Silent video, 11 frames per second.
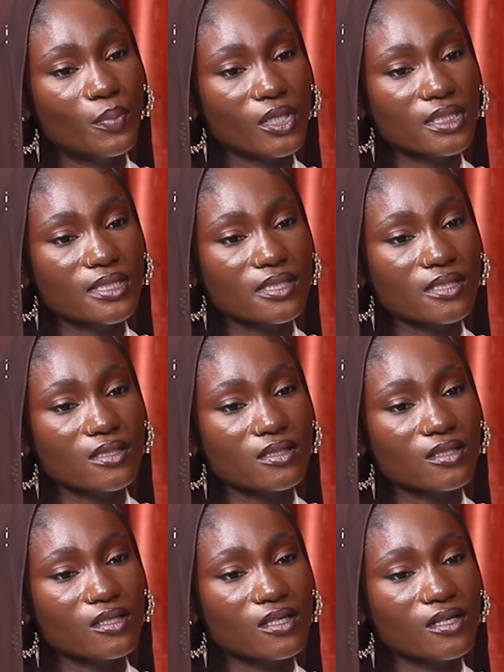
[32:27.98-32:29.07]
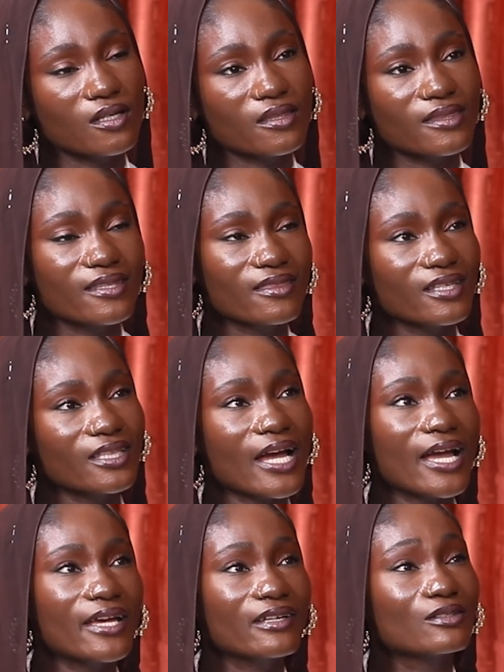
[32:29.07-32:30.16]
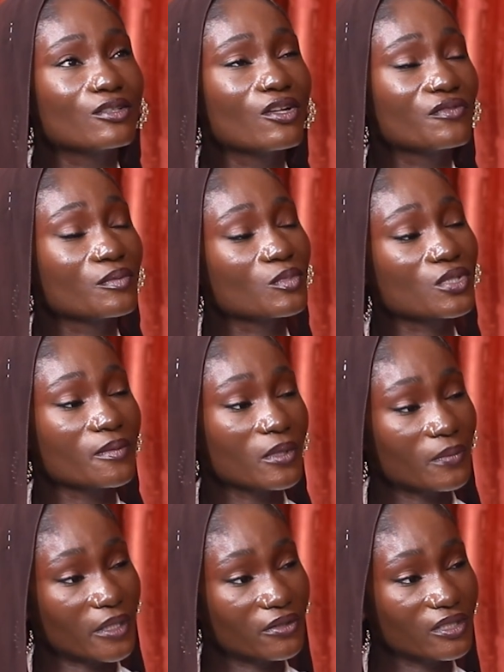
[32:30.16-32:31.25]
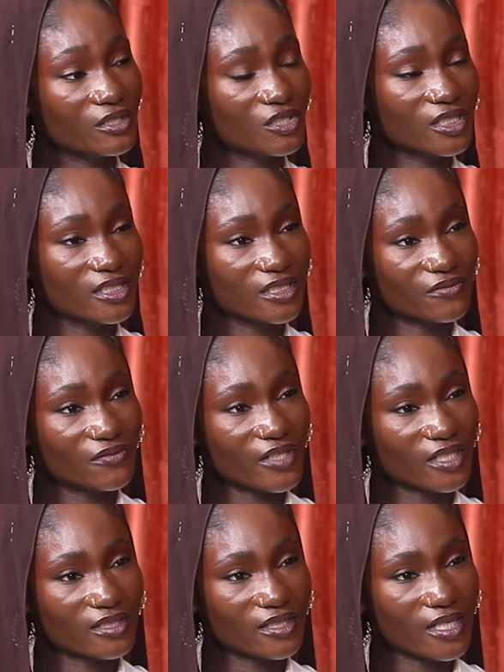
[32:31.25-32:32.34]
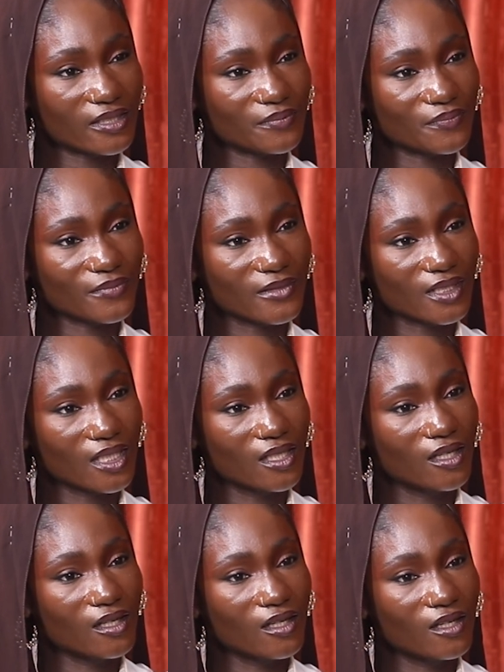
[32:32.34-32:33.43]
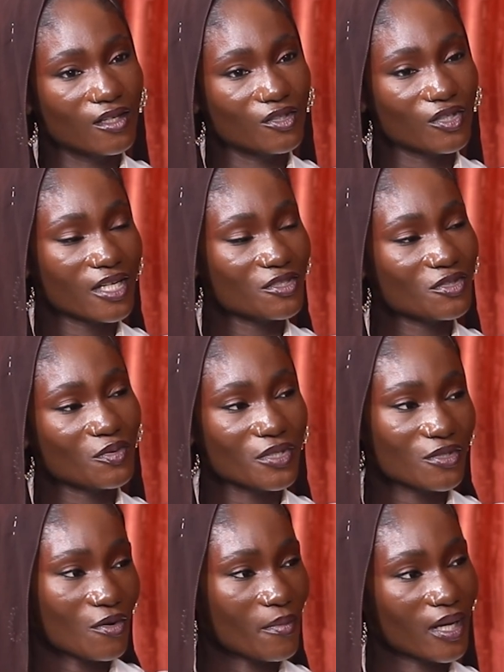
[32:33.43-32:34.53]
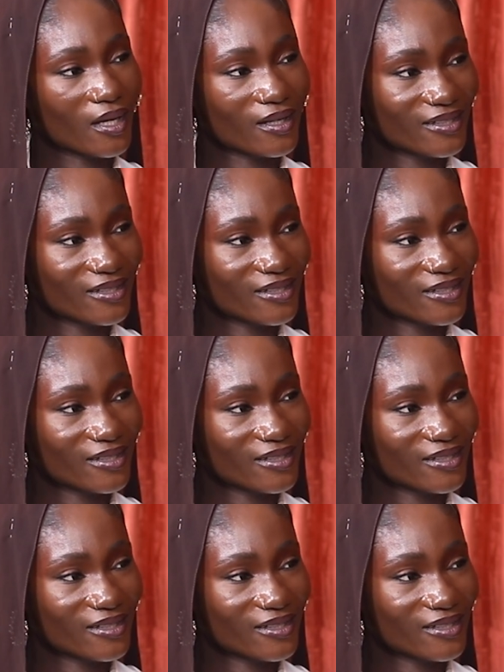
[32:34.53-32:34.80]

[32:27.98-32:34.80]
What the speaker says: but the thing that I love the most about my religion is the fact that you can just always come back.